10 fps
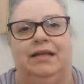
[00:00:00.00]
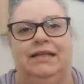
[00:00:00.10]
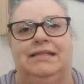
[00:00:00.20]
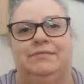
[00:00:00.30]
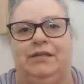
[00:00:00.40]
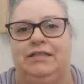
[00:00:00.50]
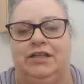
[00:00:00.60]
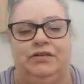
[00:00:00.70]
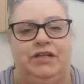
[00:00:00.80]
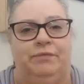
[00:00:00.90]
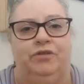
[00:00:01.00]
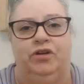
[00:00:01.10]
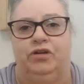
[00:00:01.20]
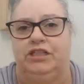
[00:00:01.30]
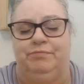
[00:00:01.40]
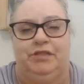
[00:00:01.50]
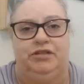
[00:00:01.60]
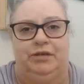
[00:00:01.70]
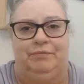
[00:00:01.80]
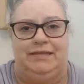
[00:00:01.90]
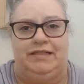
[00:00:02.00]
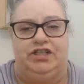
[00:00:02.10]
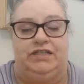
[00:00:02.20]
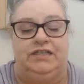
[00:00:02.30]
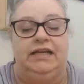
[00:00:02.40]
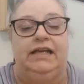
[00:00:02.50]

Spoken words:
Please, please note I'm not going to be doing messages.